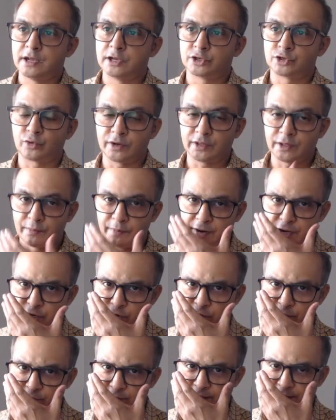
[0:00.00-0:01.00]
So what is the
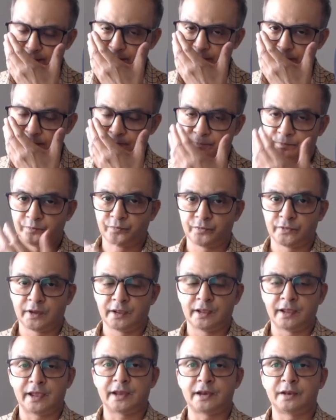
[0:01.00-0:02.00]
meaning of that?
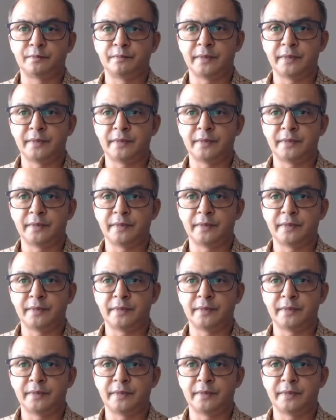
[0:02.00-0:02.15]
it